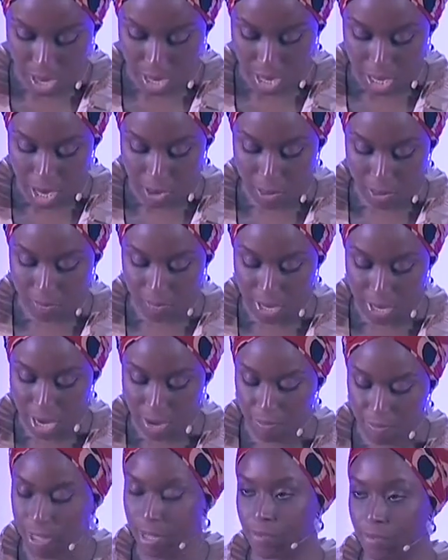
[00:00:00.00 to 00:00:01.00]
Now, I've
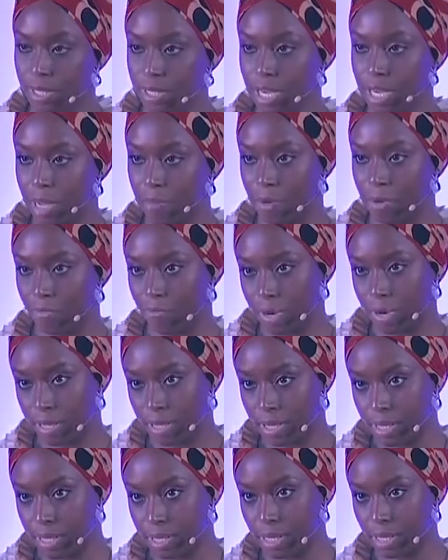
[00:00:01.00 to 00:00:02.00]
laughed every time I've
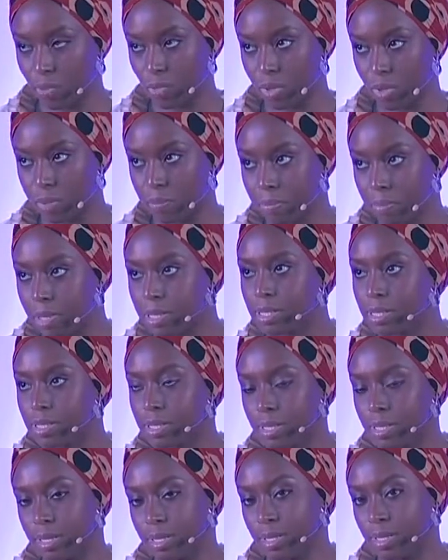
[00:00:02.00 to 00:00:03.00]
read this, and one
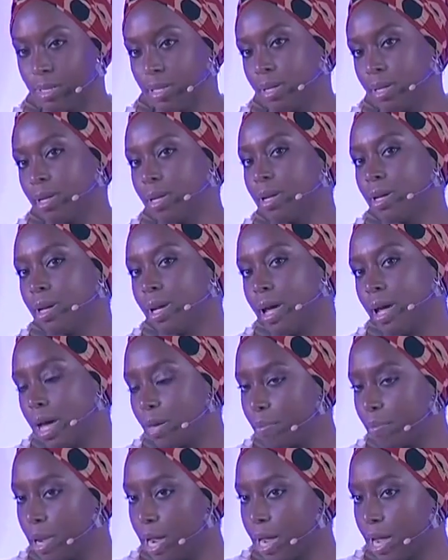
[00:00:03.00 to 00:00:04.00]
must
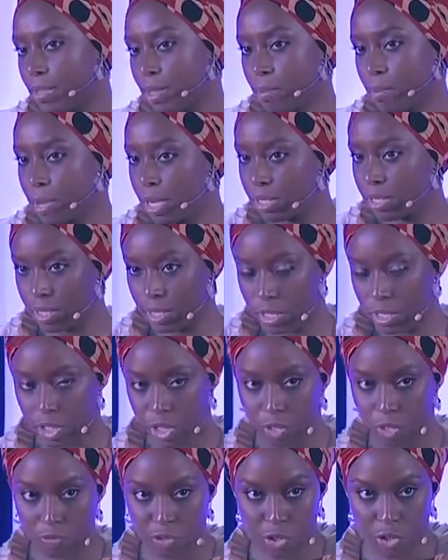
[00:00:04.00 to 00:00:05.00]
admire the
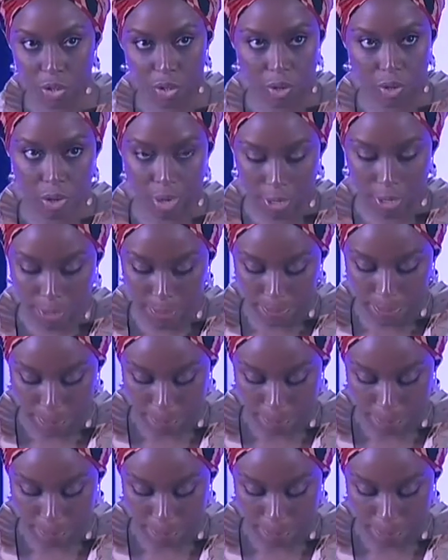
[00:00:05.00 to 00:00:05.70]
imagination of John Lok.